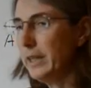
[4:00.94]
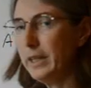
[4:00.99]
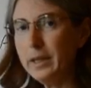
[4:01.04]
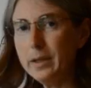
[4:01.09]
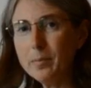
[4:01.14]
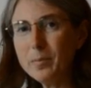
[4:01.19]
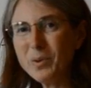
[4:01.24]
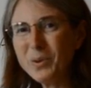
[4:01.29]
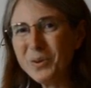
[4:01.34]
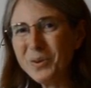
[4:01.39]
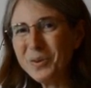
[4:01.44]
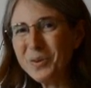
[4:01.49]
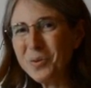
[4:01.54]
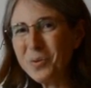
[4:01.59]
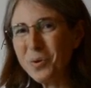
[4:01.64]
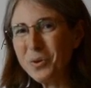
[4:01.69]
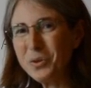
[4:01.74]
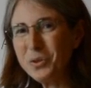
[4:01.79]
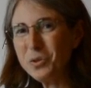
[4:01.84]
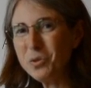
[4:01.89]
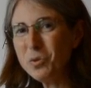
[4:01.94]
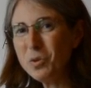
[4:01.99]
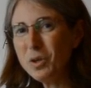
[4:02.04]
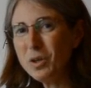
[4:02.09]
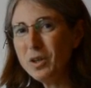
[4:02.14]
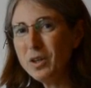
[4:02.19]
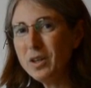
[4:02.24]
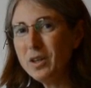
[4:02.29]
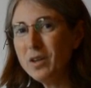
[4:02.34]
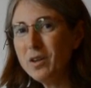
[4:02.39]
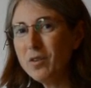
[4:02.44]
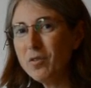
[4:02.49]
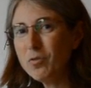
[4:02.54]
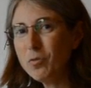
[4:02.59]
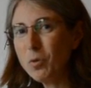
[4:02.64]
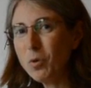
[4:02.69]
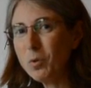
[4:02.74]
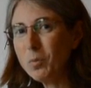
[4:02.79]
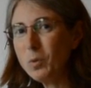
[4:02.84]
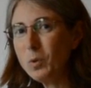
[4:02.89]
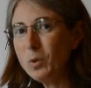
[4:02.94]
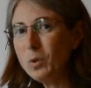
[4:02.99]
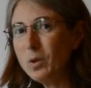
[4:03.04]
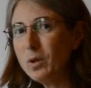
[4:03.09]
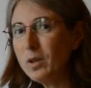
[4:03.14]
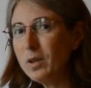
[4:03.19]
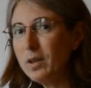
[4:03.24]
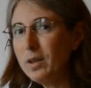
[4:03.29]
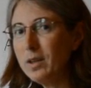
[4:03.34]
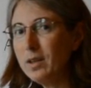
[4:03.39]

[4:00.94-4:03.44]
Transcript: Him, her, or you, formal,